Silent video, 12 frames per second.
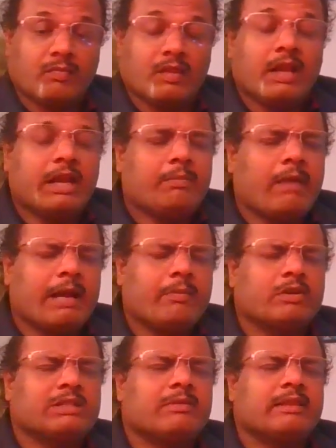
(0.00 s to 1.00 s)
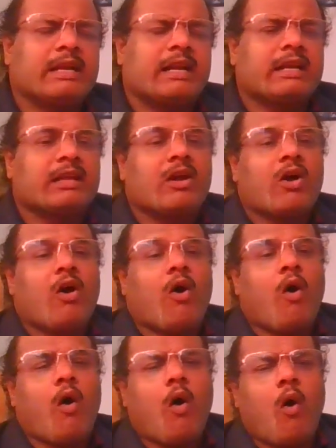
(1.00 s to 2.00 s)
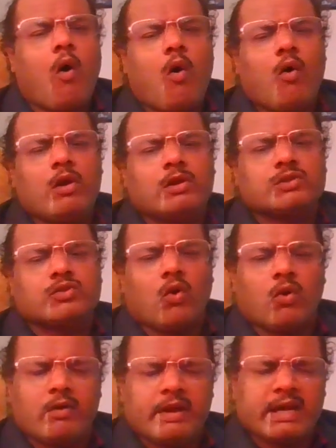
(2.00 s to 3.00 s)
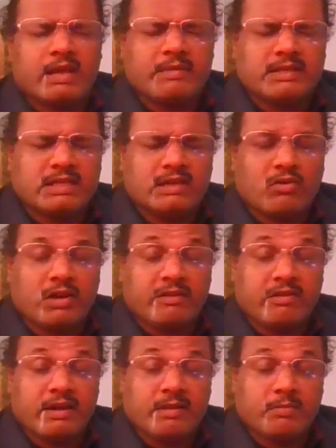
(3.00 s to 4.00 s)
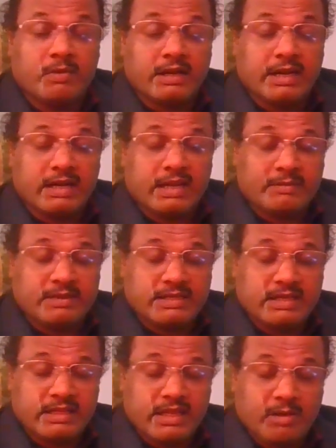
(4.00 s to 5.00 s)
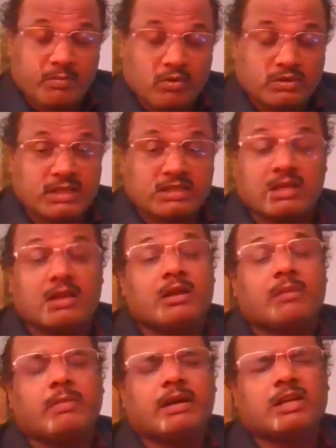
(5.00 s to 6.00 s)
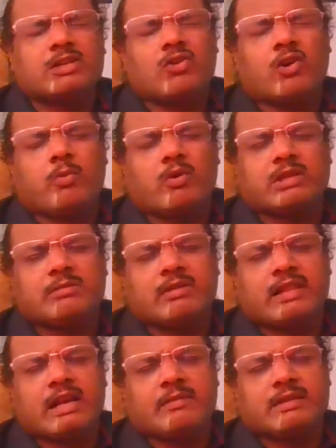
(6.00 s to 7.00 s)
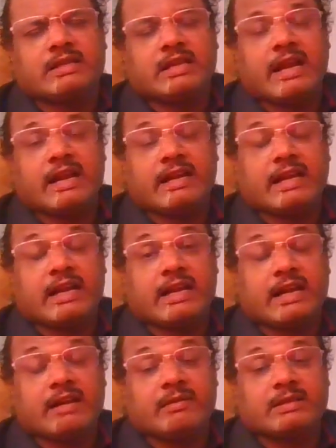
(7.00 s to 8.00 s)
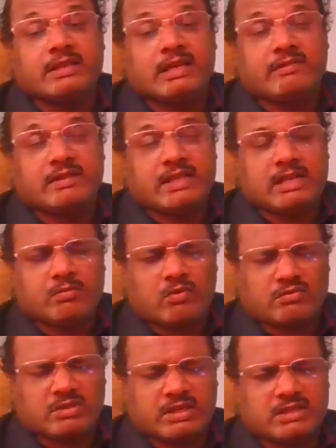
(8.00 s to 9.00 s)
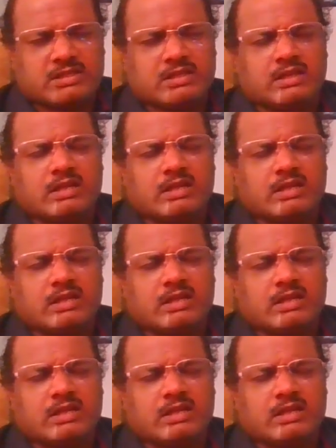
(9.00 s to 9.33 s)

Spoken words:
It might possible that all solved data basically, whatever data basically they have processed, but it's not possible that basically entire data basically which are processed,